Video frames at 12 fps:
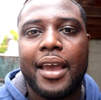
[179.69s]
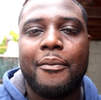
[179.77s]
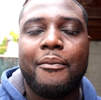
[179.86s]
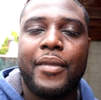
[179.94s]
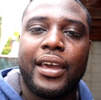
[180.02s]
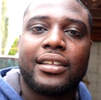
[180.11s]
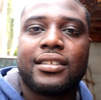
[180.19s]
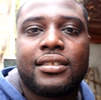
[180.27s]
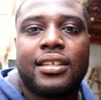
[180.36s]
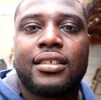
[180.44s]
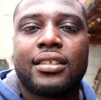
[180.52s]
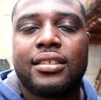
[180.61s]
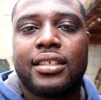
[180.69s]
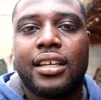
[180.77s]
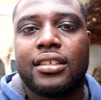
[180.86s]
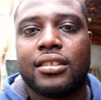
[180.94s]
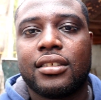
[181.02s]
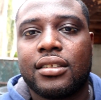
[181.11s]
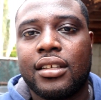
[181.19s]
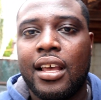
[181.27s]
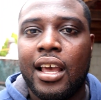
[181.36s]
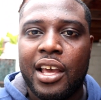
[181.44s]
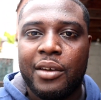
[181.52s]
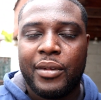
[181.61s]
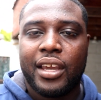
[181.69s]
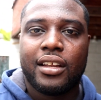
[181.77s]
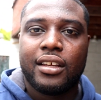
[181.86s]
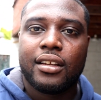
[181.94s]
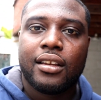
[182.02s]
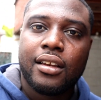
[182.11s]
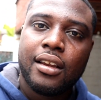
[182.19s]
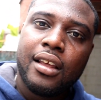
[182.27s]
and make success contagious. Meaning,